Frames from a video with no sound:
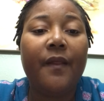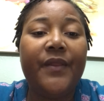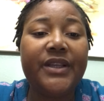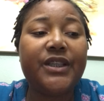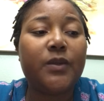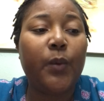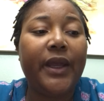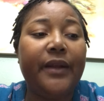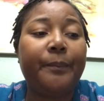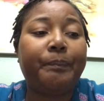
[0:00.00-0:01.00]
This is
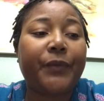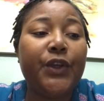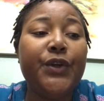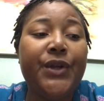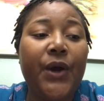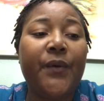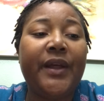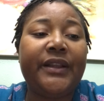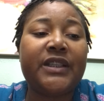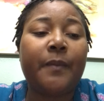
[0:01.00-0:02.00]
when you know
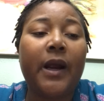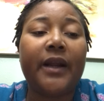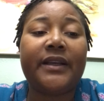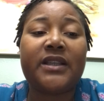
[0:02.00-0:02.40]
that this product